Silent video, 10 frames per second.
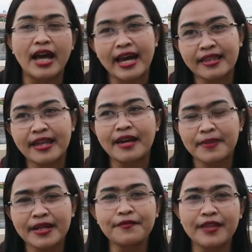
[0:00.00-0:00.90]
I
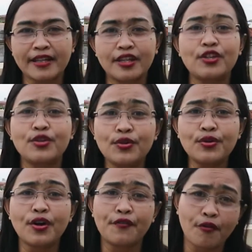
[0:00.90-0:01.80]
believe that
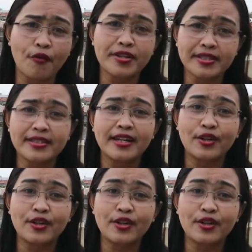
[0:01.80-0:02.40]
you, of course,